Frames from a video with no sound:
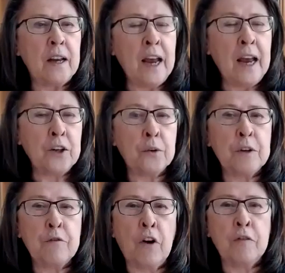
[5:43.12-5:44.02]
And her
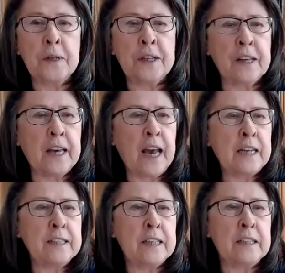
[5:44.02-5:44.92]
involvement in the
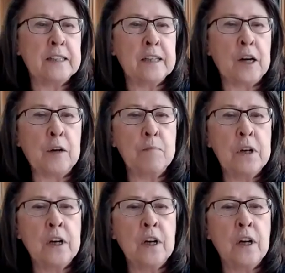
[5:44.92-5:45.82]
case is
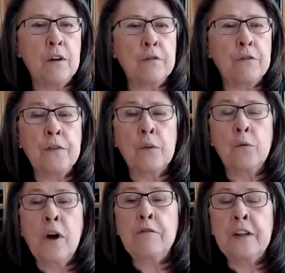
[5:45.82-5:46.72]

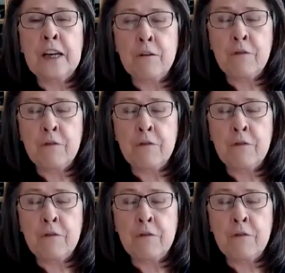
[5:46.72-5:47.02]
ruffling a